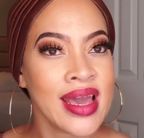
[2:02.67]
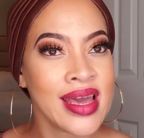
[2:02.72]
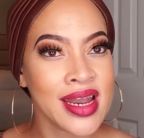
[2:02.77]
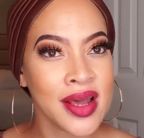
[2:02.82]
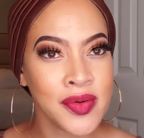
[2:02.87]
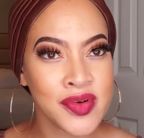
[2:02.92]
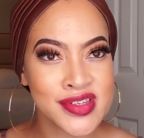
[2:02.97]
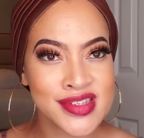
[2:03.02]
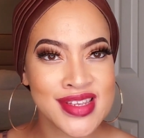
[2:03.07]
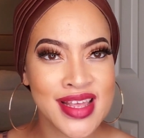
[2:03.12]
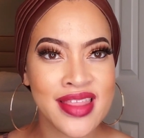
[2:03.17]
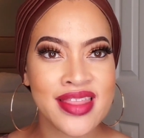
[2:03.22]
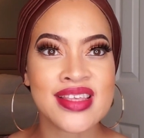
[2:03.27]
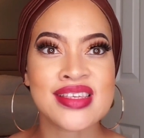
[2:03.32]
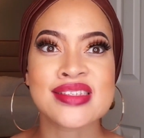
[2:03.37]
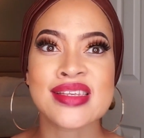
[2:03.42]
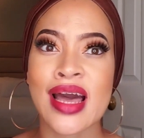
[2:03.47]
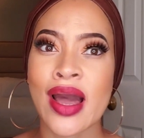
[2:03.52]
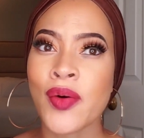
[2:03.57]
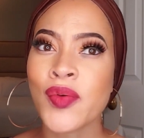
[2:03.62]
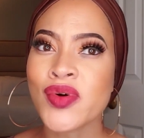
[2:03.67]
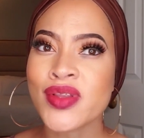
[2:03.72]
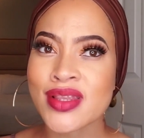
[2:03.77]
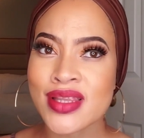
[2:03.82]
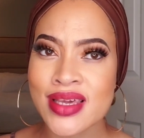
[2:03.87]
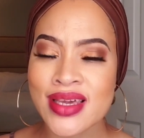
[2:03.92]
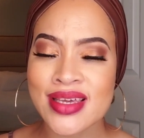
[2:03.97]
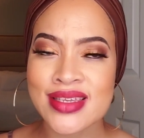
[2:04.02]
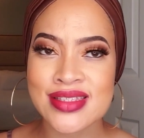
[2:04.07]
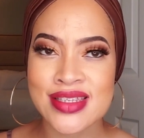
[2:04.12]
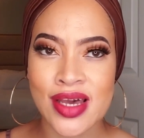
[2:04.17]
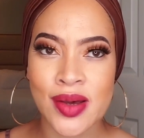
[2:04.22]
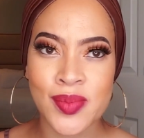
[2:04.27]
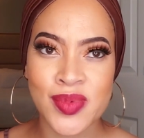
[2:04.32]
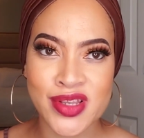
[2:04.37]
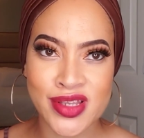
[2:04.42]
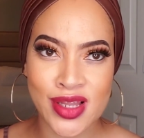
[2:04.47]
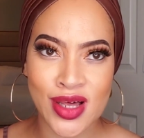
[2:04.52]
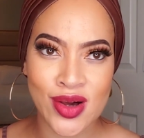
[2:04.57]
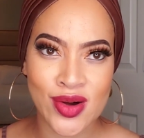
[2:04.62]
And I will say this, I will link it down
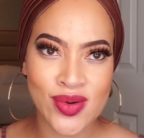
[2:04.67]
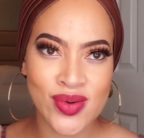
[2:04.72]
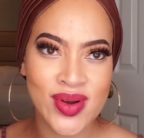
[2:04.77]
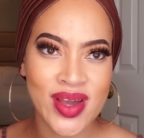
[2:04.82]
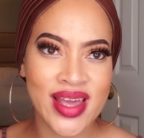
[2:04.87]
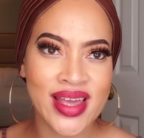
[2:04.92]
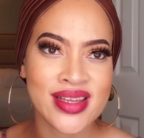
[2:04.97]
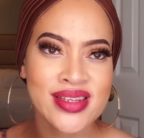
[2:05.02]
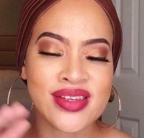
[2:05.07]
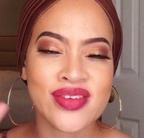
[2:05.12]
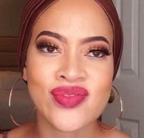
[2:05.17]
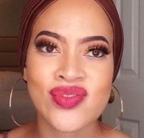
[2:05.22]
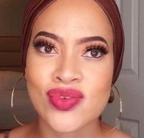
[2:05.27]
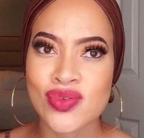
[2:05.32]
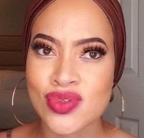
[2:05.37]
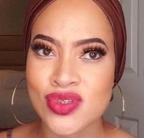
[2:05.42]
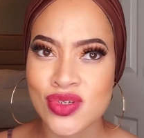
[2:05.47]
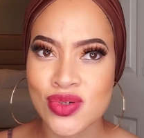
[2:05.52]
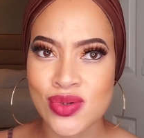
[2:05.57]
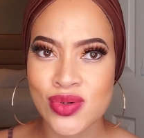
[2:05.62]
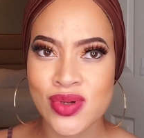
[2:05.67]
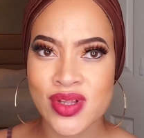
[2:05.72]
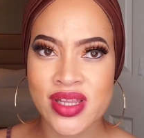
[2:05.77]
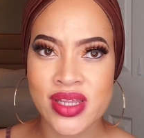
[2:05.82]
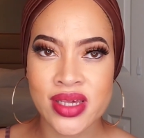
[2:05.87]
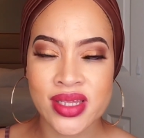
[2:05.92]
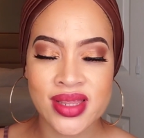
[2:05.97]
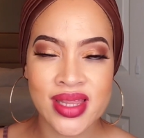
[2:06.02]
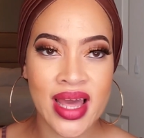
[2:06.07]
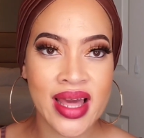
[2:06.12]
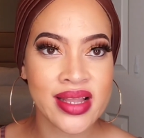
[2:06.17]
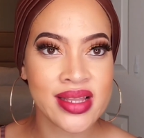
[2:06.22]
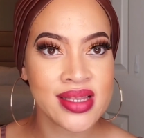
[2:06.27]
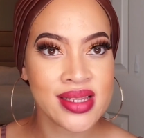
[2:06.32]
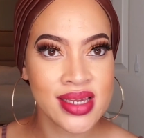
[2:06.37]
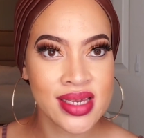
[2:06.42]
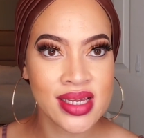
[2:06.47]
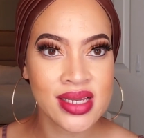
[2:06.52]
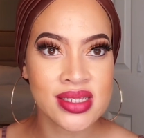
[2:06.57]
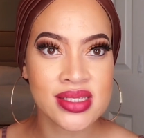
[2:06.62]
below. And if you do click that
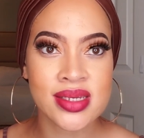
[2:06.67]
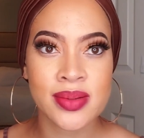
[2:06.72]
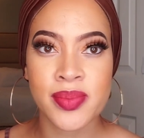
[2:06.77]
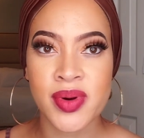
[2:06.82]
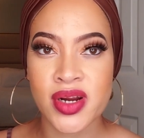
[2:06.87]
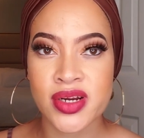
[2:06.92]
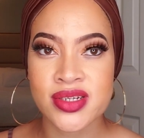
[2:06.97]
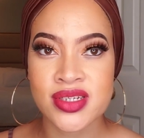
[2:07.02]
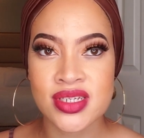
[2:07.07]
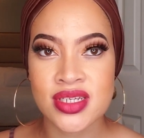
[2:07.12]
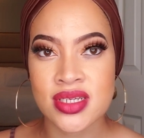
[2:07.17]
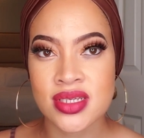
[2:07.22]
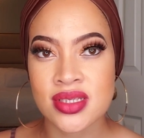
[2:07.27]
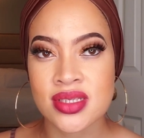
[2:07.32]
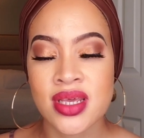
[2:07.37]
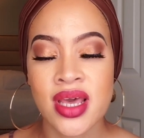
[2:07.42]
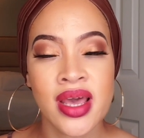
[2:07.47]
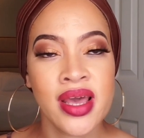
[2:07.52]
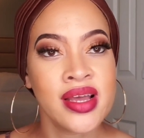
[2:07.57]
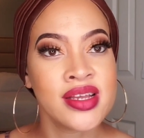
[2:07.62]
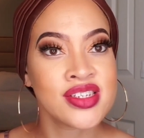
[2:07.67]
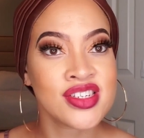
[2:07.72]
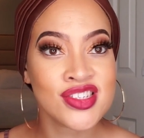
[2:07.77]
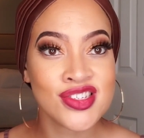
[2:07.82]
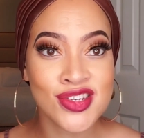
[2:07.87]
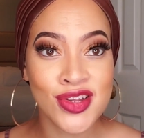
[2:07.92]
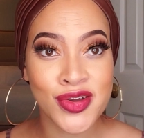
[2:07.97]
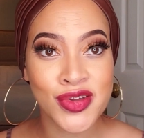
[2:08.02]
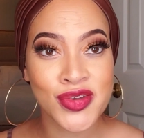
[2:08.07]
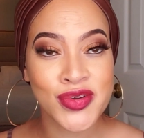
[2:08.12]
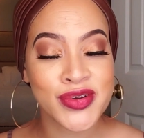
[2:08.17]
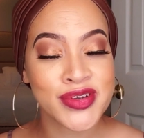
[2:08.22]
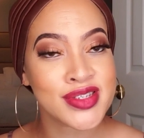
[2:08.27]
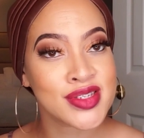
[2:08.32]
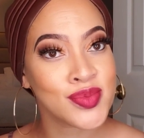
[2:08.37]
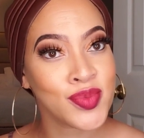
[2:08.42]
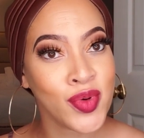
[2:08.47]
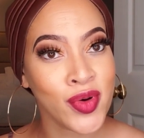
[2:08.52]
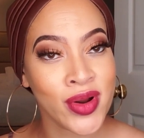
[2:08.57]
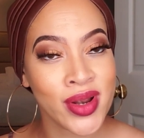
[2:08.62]
link to purchase, just know you are
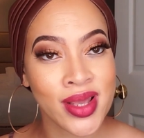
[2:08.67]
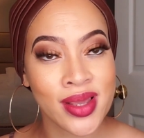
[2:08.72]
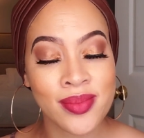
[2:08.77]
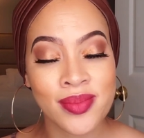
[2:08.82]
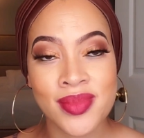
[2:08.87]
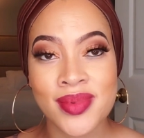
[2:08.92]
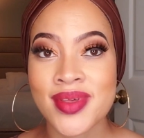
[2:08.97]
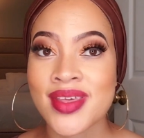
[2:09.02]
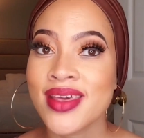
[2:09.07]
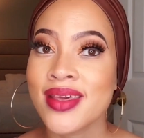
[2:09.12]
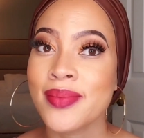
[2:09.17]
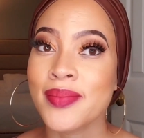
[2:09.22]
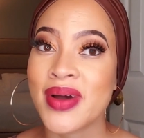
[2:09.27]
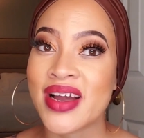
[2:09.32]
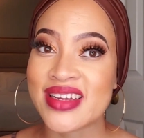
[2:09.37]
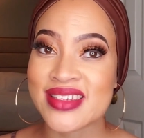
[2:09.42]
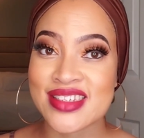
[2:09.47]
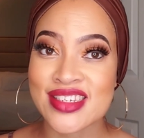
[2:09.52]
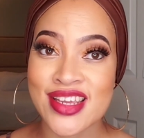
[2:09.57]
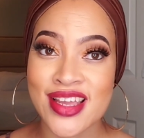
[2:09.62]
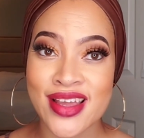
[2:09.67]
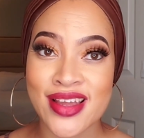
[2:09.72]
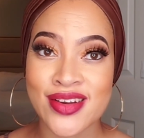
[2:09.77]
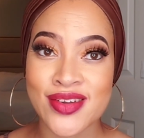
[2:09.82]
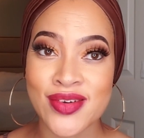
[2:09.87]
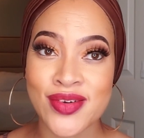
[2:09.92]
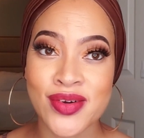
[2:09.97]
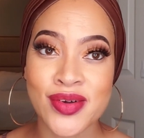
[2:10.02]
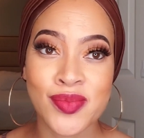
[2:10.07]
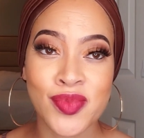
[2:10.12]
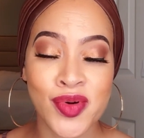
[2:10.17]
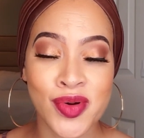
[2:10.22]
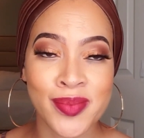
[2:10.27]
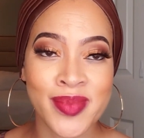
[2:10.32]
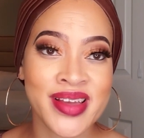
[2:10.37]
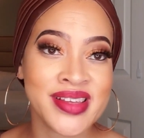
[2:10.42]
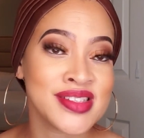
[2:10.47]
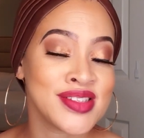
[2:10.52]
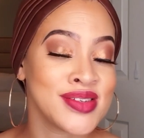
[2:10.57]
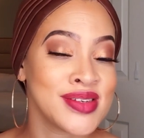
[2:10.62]
supporting me, my channel, and for
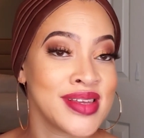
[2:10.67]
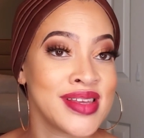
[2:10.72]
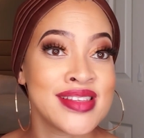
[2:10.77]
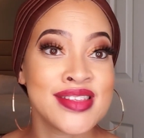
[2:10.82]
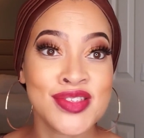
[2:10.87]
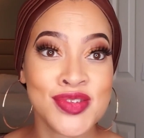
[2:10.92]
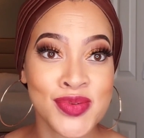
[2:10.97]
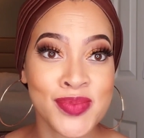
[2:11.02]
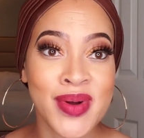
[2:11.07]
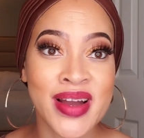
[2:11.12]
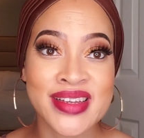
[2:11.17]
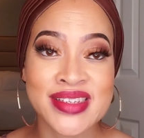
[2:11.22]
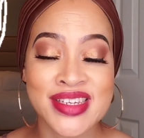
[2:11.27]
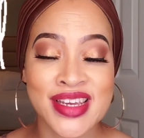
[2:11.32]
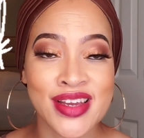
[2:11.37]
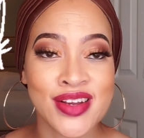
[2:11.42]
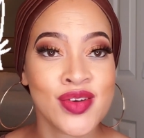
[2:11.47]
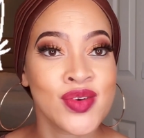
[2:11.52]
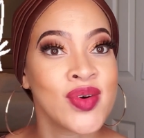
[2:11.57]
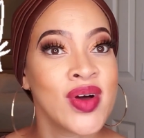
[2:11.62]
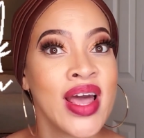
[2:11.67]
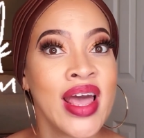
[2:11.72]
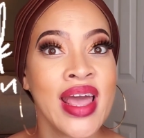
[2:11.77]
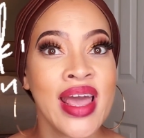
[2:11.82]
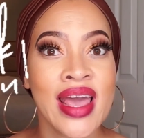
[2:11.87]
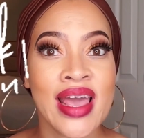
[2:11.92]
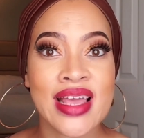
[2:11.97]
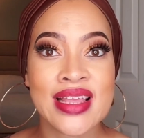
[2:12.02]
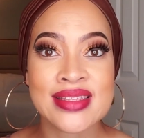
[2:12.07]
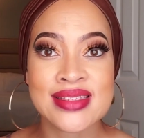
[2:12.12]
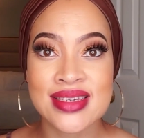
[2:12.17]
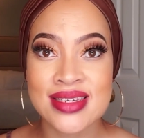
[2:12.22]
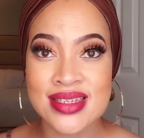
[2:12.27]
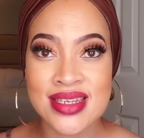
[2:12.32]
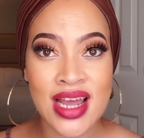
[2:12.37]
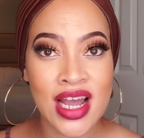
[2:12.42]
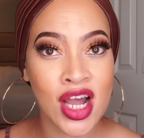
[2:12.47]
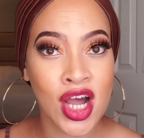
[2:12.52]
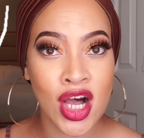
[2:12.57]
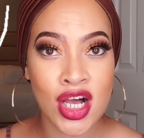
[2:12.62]
into my channel. It does
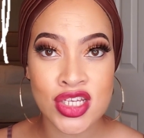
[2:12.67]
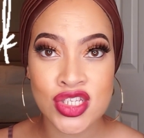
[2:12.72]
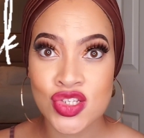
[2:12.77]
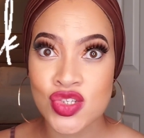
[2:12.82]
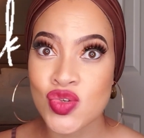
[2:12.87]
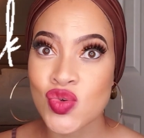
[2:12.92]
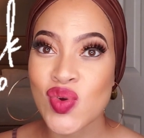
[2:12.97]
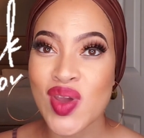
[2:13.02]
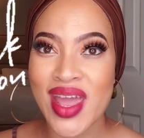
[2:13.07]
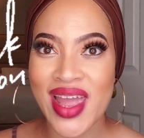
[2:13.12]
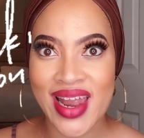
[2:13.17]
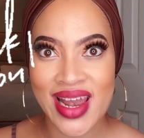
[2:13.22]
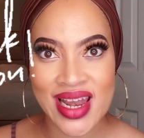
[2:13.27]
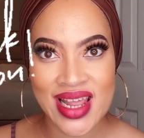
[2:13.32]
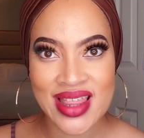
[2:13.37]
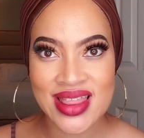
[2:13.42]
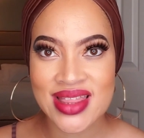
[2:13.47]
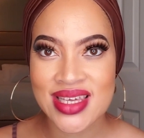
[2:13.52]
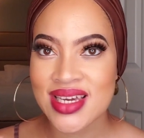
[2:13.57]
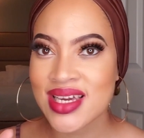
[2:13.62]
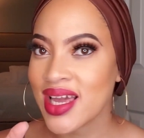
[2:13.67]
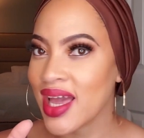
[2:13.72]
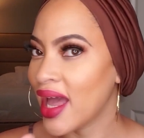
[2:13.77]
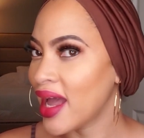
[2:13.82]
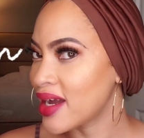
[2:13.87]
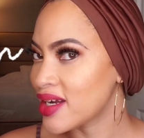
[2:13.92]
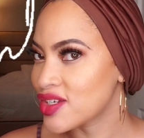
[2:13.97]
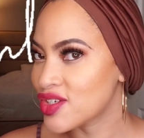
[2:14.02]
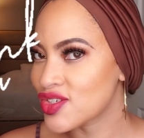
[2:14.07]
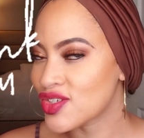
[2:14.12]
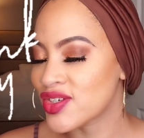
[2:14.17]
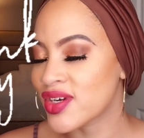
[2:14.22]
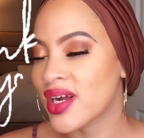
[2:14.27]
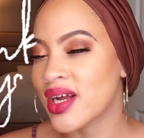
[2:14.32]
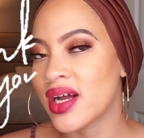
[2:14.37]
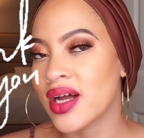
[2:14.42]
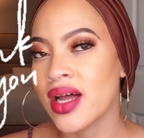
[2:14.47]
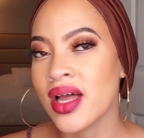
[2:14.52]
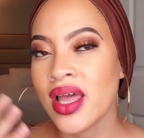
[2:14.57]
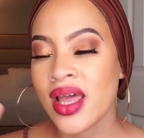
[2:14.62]
not cost you anything
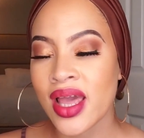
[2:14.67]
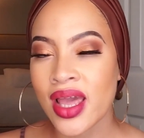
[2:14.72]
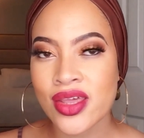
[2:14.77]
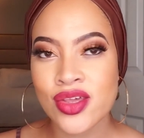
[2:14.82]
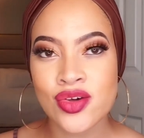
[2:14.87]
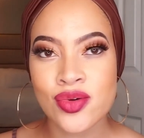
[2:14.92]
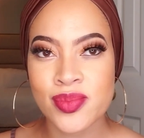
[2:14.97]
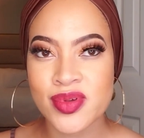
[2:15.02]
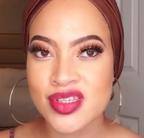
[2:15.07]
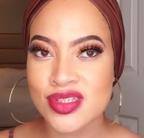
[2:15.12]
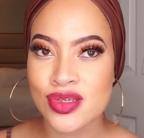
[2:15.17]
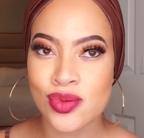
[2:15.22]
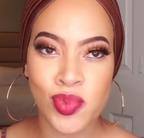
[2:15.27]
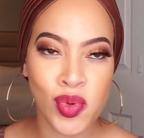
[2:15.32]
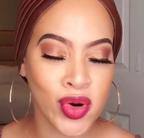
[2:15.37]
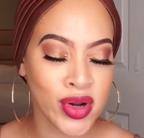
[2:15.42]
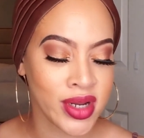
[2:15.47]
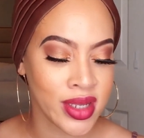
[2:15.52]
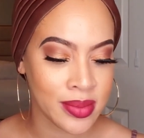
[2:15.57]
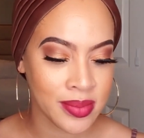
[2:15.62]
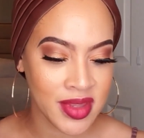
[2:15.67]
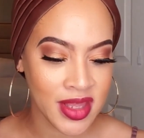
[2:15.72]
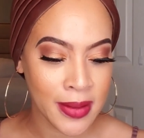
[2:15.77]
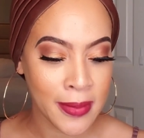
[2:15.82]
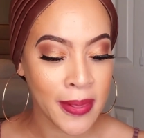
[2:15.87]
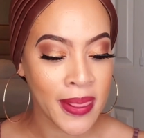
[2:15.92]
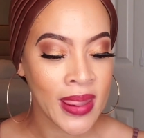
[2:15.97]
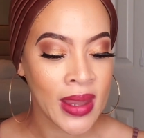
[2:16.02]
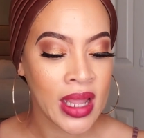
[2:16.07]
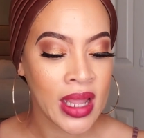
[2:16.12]
extra and you'll be supporting me.